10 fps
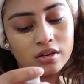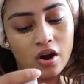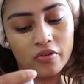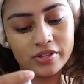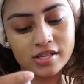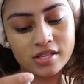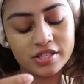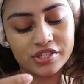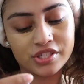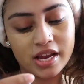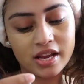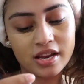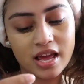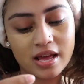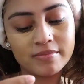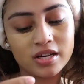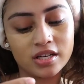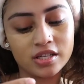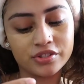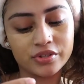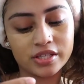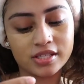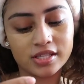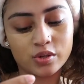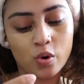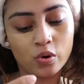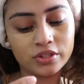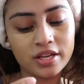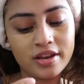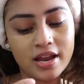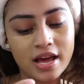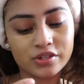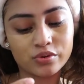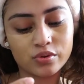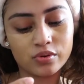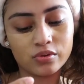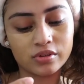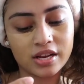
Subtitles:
Oh, this is in the shade M100. It says Golden Natural